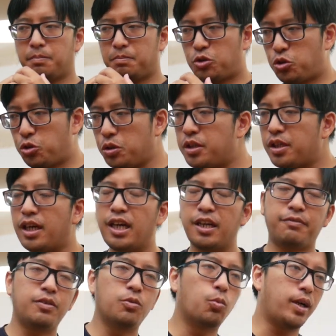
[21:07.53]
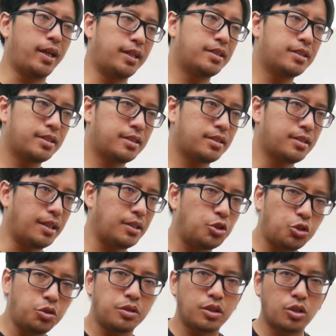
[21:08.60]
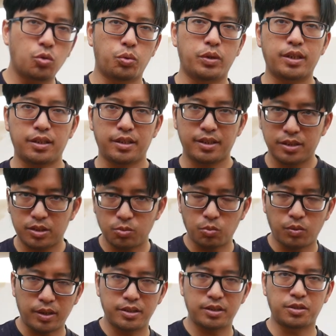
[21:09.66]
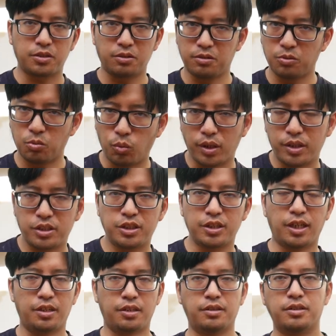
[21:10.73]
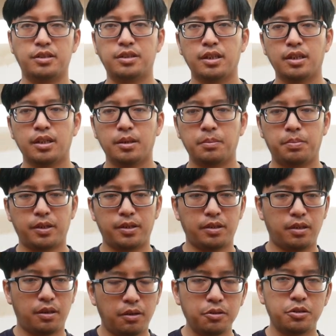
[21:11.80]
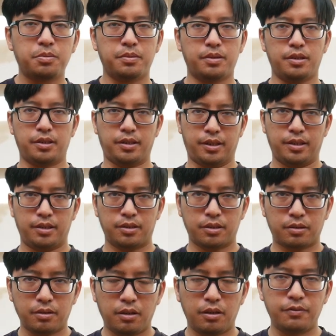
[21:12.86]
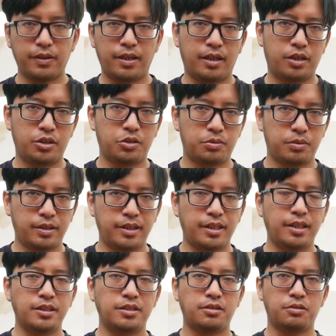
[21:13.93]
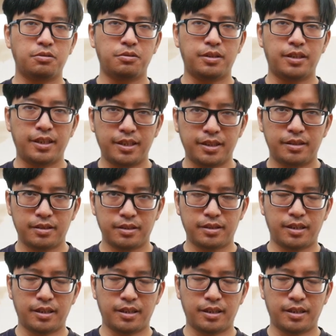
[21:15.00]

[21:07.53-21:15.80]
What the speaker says: Shooting heavy weights and shooting quickly is one skill, one challenge. But ultimately, the goal of archery is to hit the